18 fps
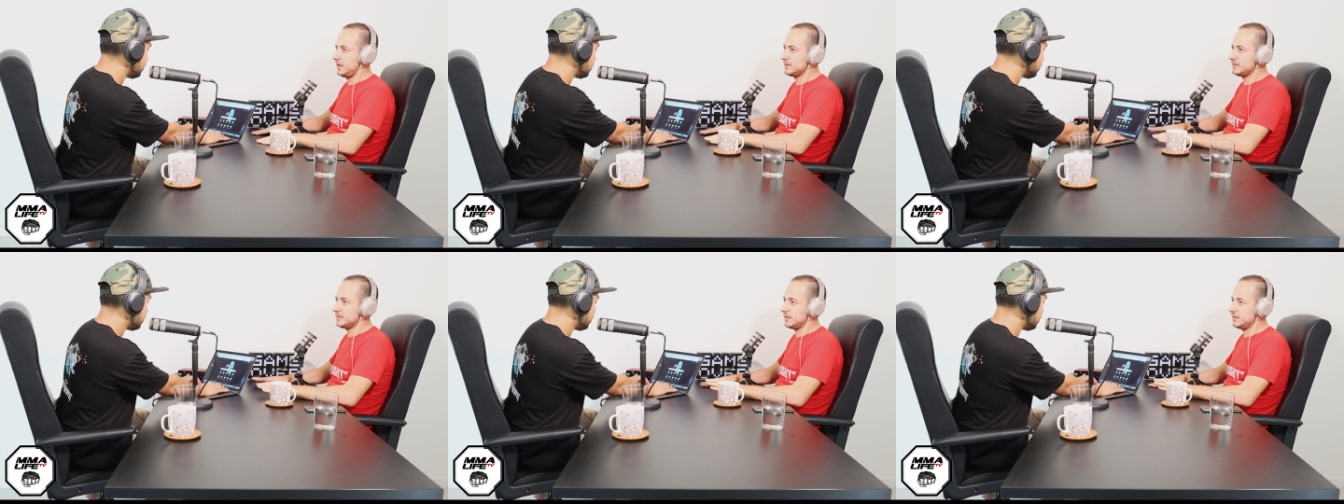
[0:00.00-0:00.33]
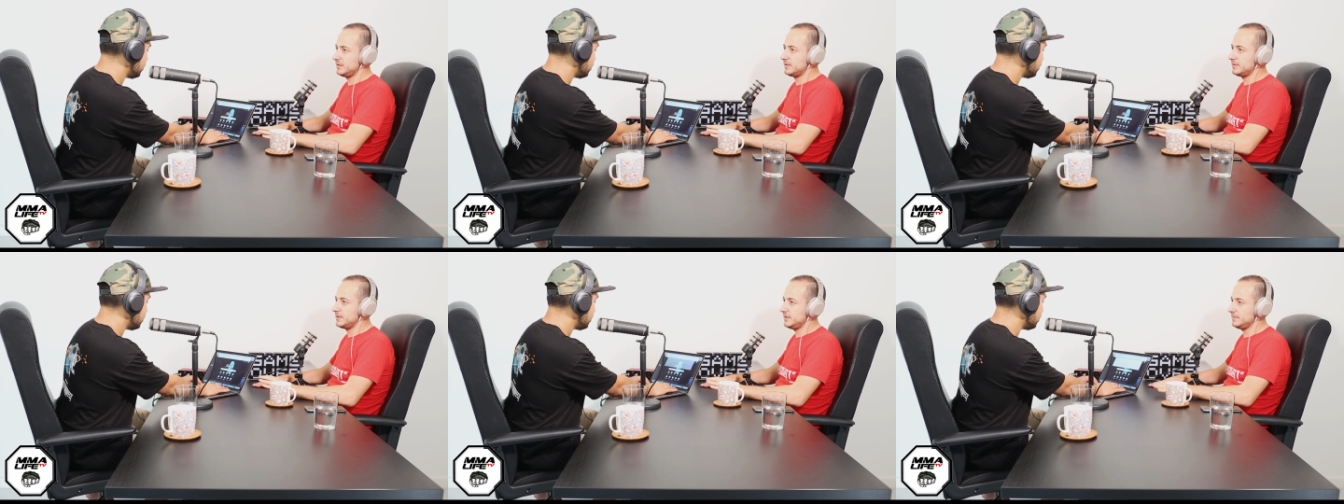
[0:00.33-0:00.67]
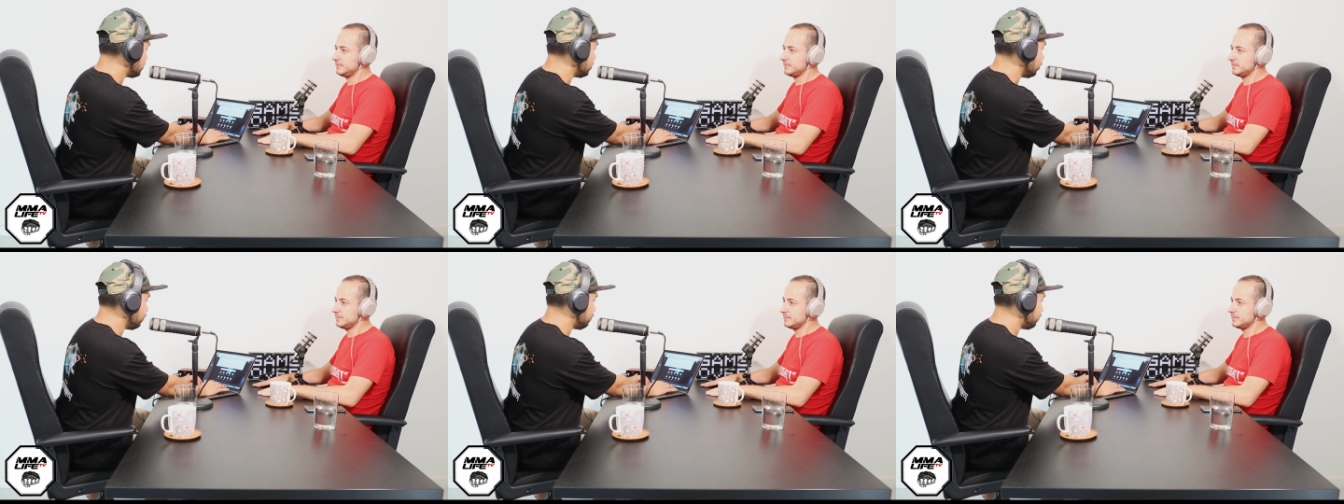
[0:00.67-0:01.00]
Adesanya,
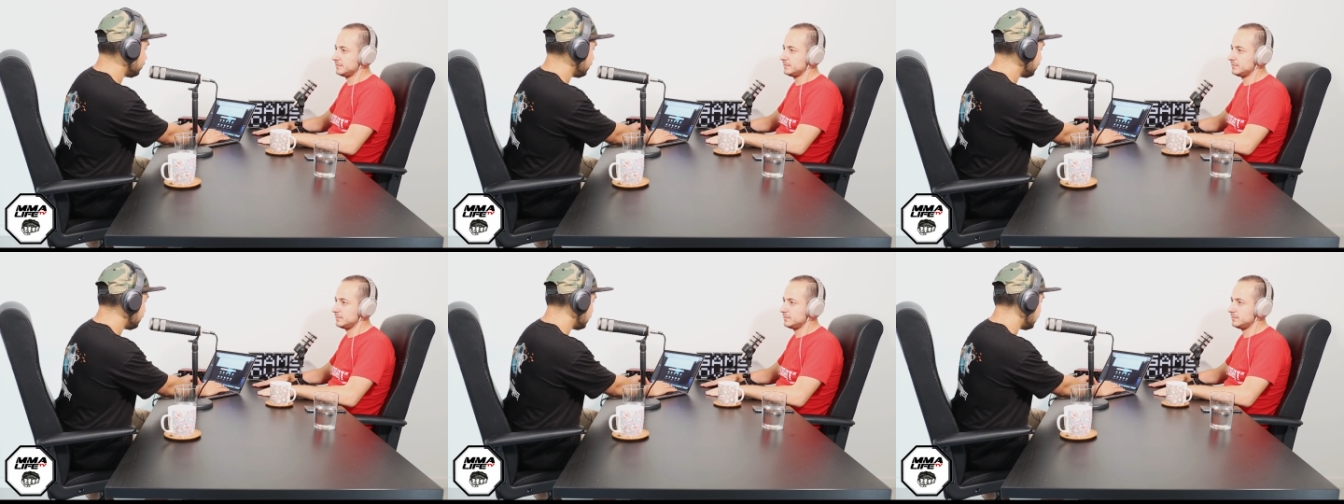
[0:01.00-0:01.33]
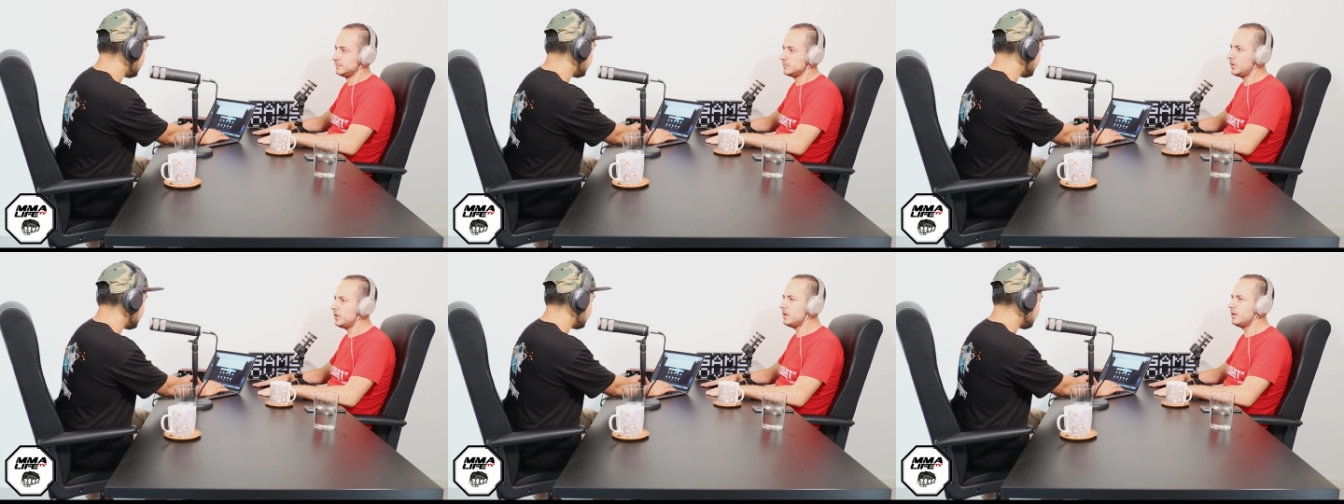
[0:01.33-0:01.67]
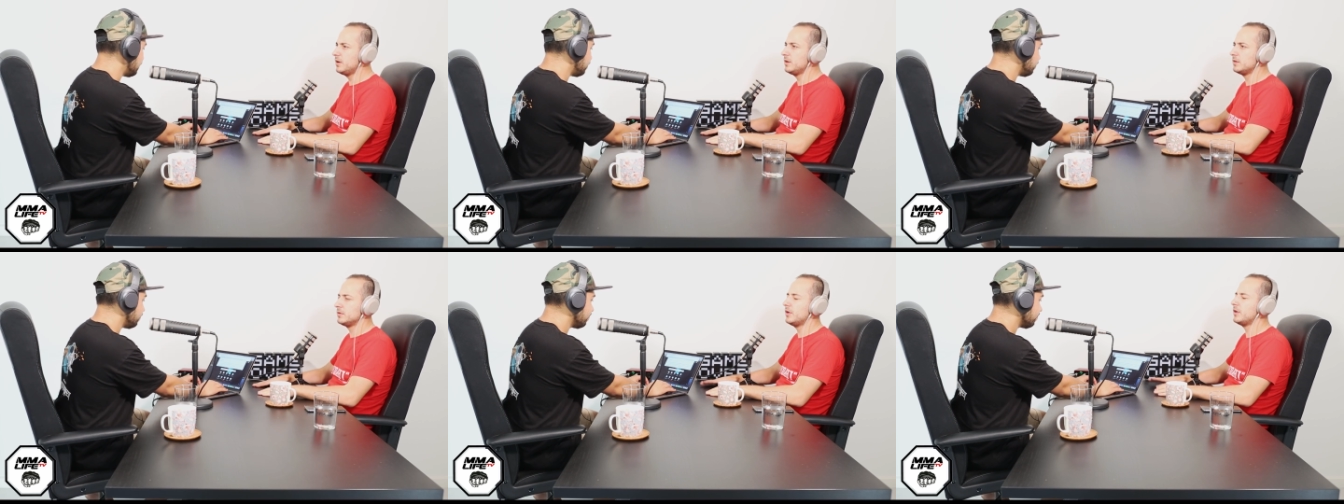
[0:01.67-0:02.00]
right? Nope. Uh, no, no,
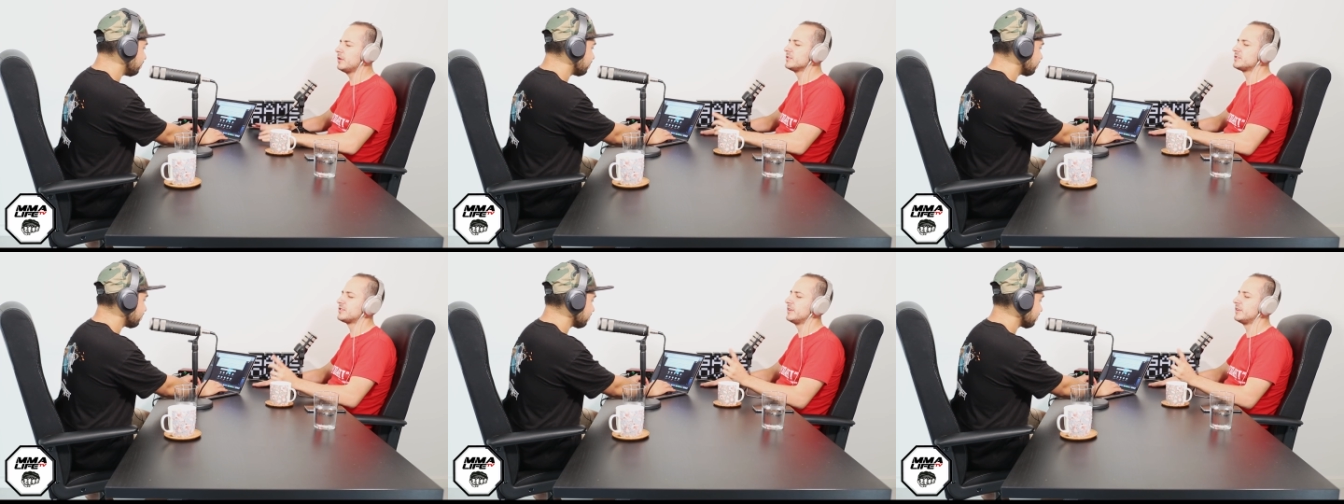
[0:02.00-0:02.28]
uh, no, no, no.